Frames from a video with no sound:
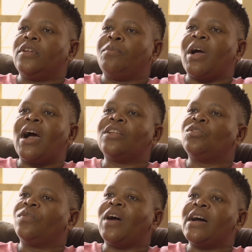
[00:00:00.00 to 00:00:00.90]
in my
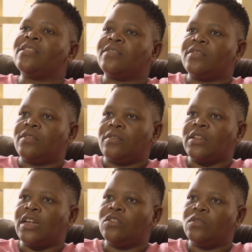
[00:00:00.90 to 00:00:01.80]
heart of hearts
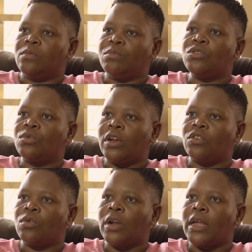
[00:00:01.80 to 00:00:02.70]
that Bitcoin
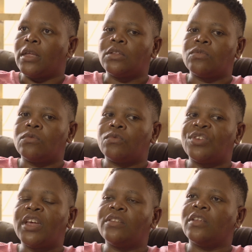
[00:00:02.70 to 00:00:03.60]
is going to
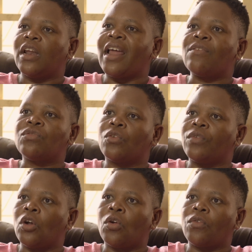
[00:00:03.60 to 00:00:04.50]
change the lives of
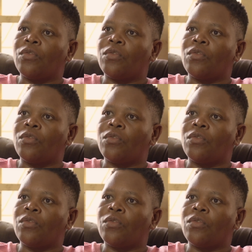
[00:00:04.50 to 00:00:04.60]
a lot